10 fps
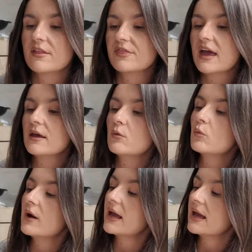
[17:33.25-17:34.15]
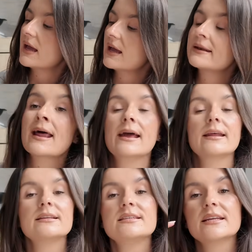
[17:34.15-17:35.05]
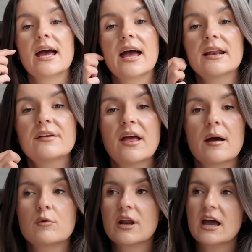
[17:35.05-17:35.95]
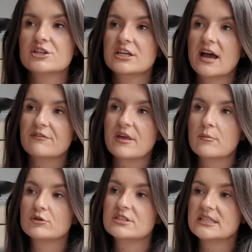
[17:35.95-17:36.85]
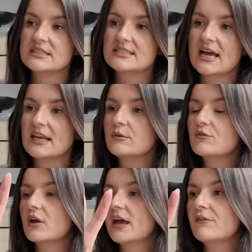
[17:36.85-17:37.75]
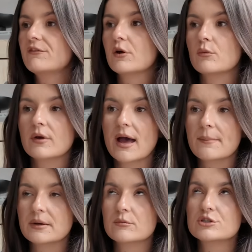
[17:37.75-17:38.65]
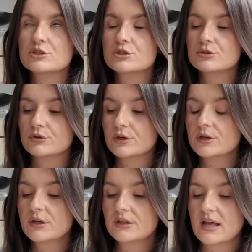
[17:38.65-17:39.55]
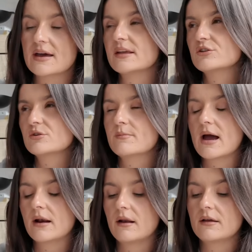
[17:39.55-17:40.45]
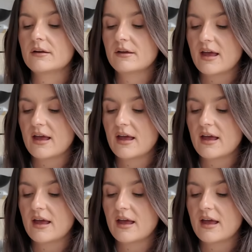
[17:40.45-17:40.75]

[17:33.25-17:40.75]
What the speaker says: They were £9.99. I'm going to actually have them underneath the telly. We've got like a floating cabinet, which is stunning, and then some panelling.